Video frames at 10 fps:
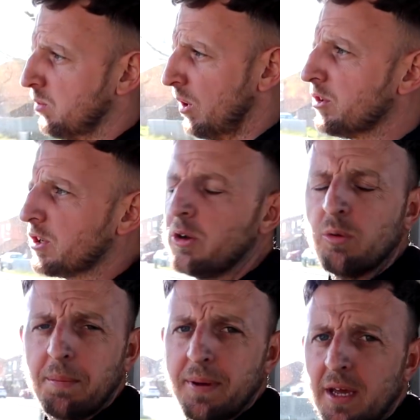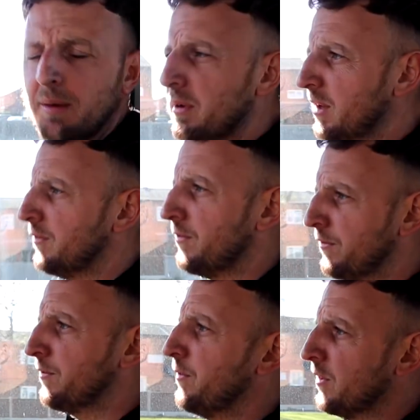was going to appear, but he
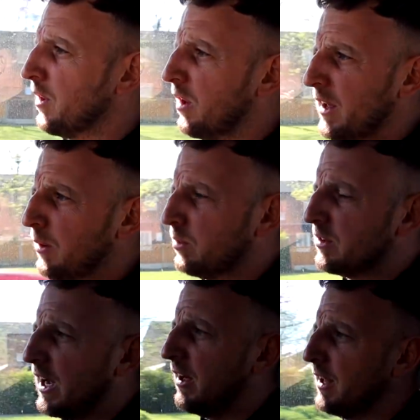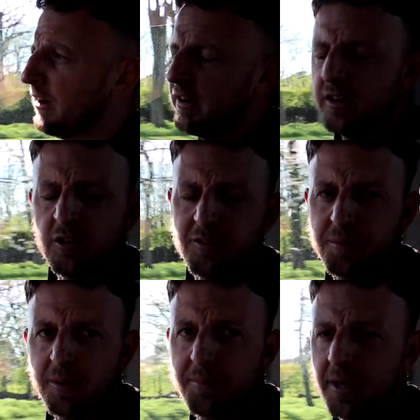forgot that we was down there and ended
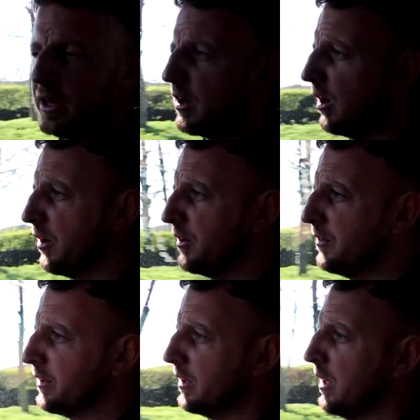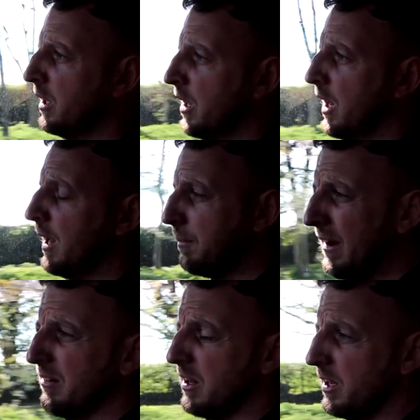up in a beer garden. And
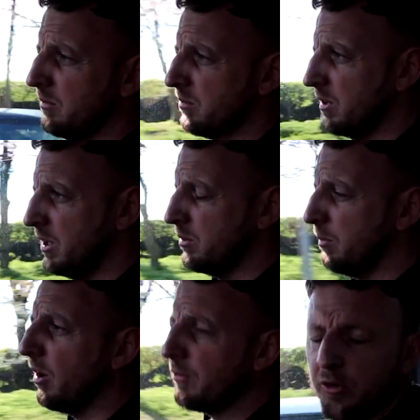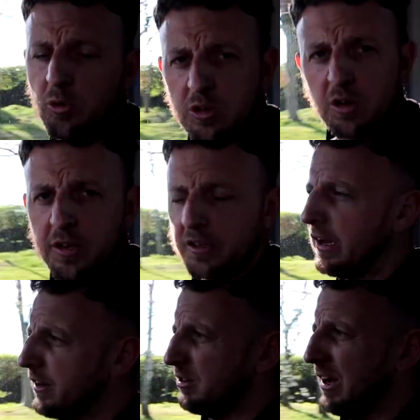apparently it was my fault because I didn't
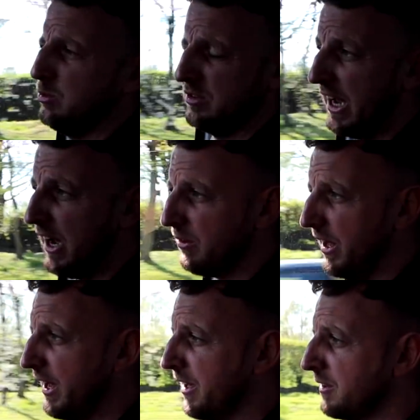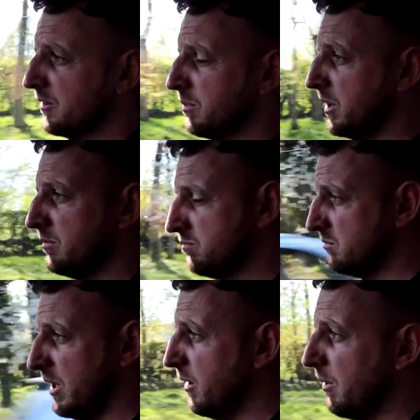text him that we was down there. But
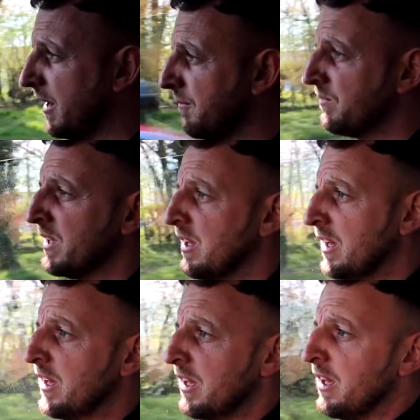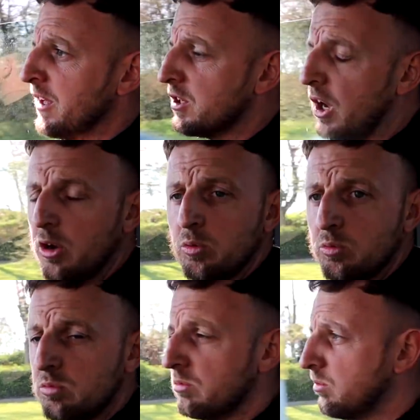anyway, so
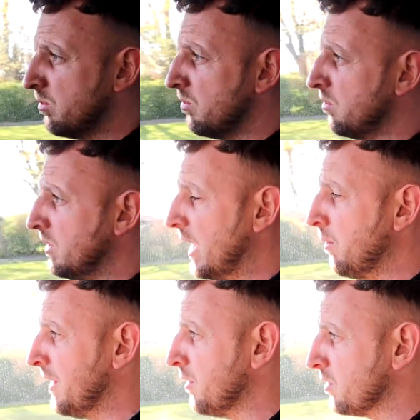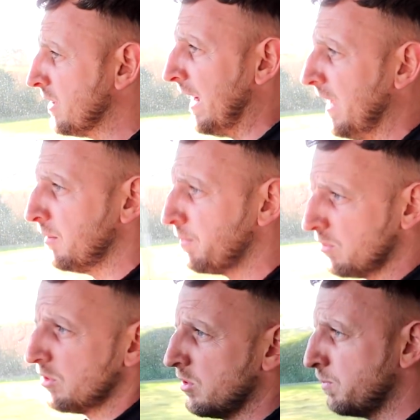yeah, we had a good day.
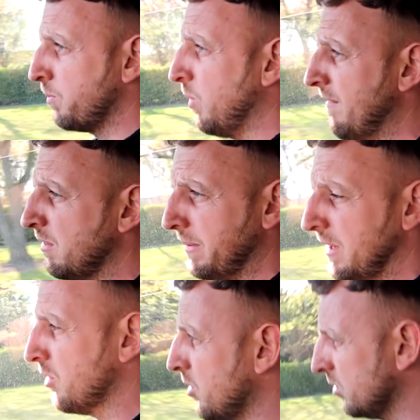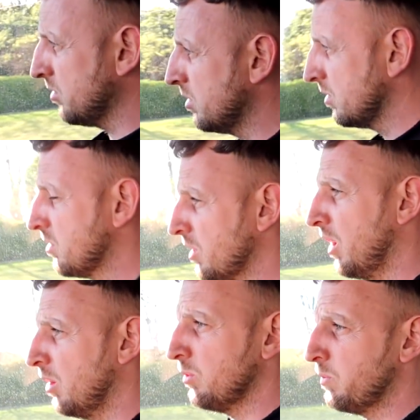Weather's been good,
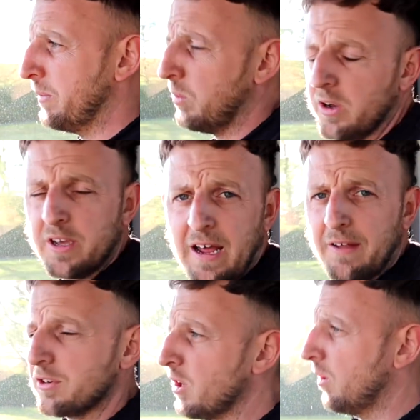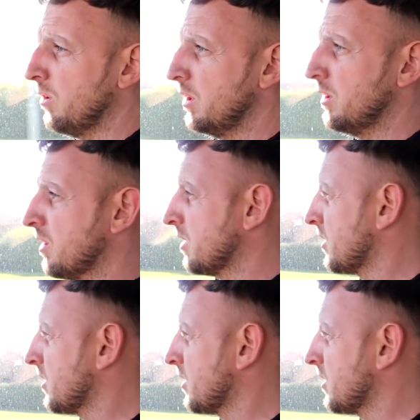so we've been working outside.